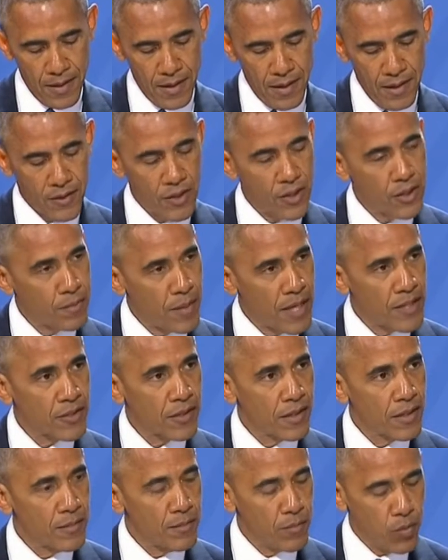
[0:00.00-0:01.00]
it's
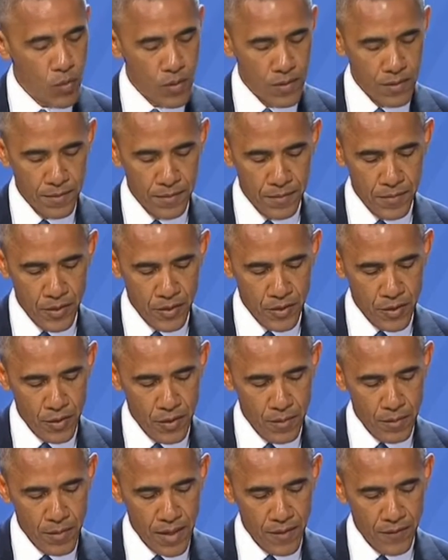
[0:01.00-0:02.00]
especially important to
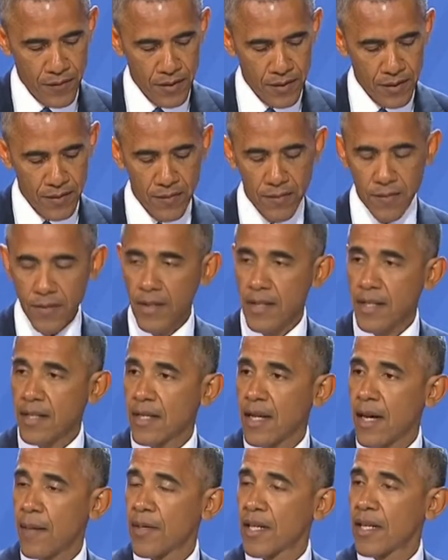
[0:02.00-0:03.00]
show the benefits of
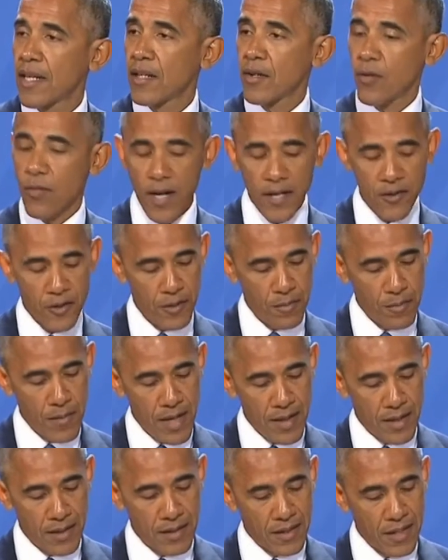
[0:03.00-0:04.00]
economic integration
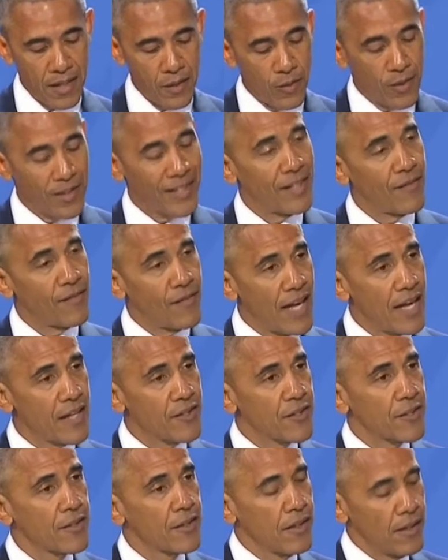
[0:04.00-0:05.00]
by continuing to
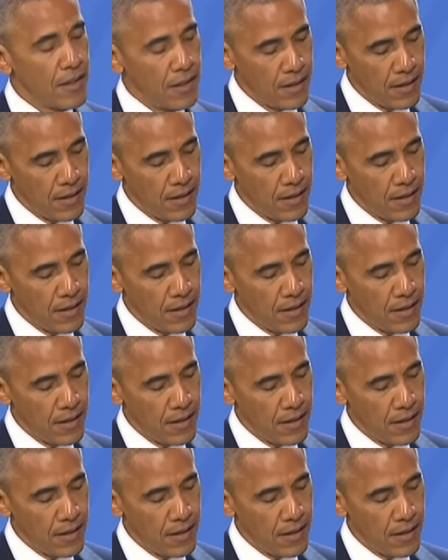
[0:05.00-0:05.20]
invest